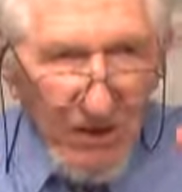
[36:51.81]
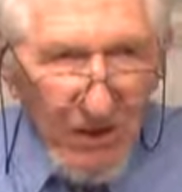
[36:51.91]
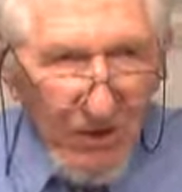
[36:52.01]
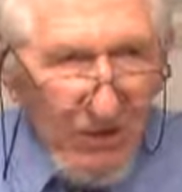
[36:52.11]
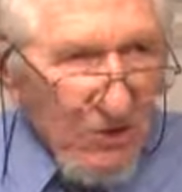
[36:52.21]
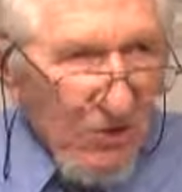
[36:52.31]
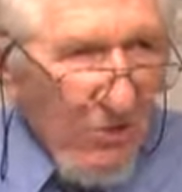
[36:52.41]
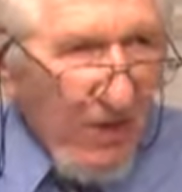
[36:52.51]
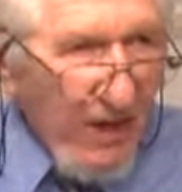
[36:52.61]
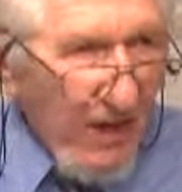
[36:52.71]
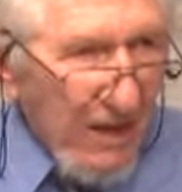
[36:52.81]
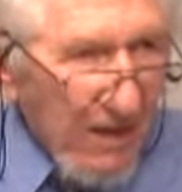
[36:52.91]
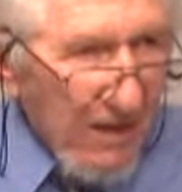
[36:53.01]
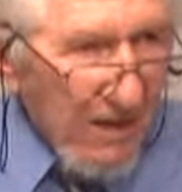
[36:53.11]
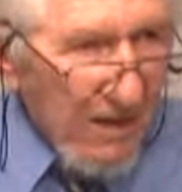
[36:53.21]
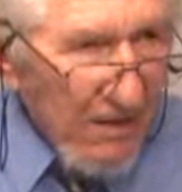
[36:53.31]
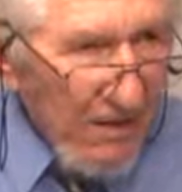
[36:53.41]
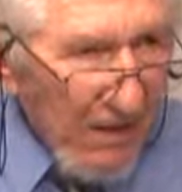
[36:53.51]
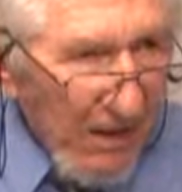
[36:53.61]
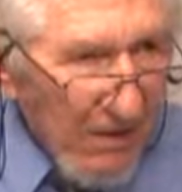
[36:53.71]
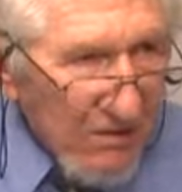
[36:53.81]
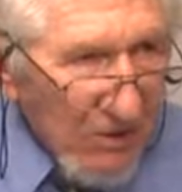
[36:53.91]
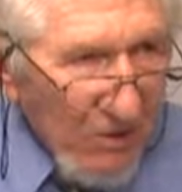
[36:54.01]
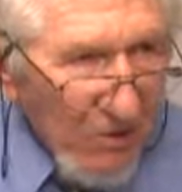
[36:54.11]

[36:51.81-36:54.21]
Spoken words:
that looks so bleak and so